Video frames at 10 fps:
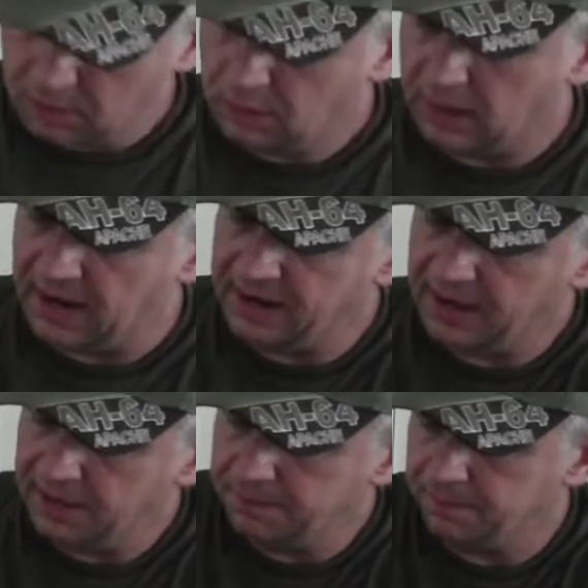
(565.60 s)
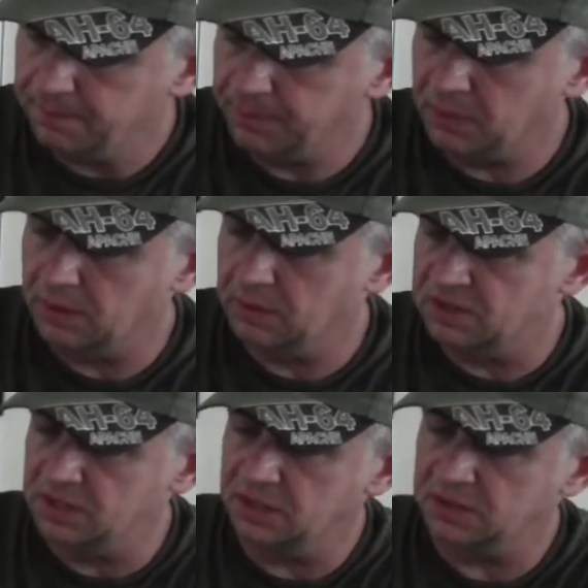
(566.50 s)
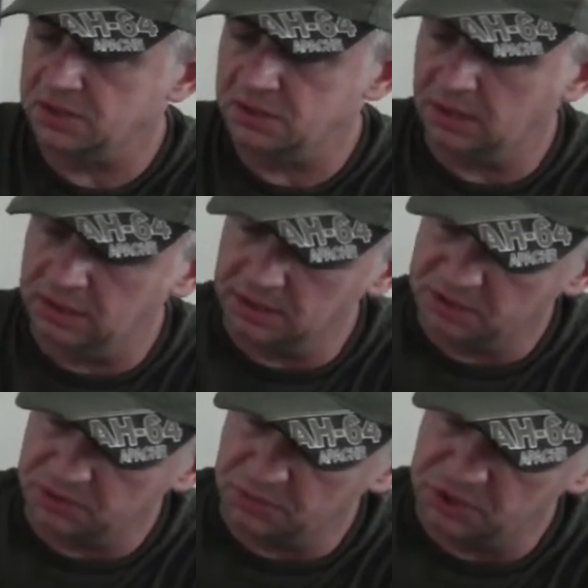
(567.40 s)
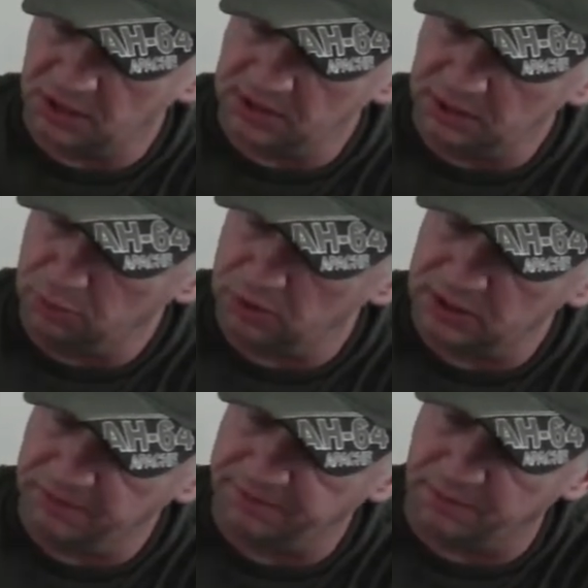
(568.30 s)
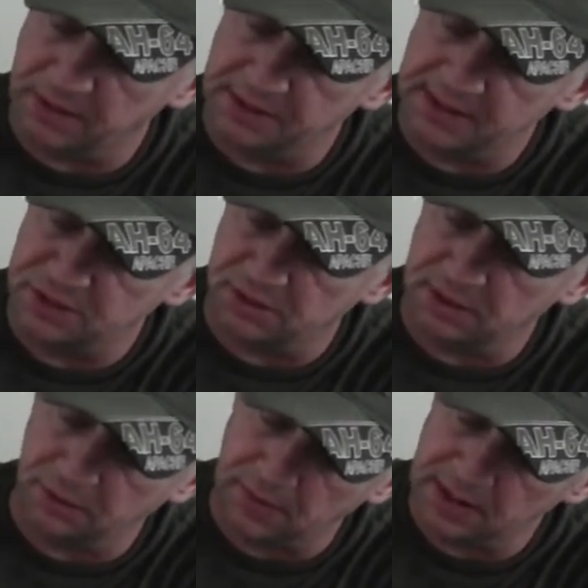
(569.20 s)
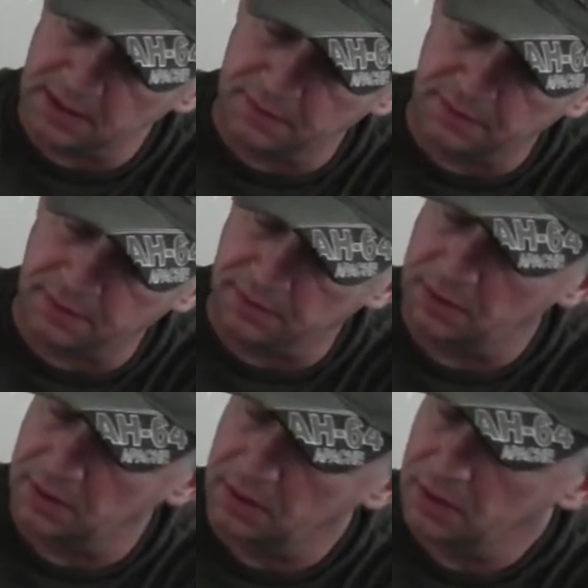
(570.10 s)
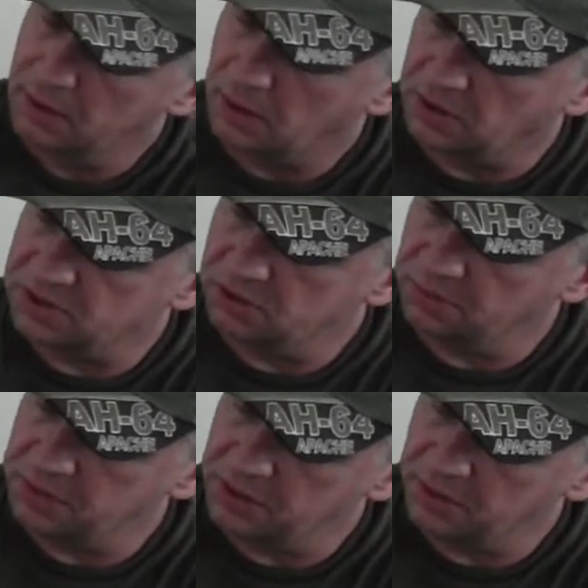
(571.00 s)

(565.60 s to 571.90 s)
iodine sticks and some jelly lubricant for my nasal airway also up here.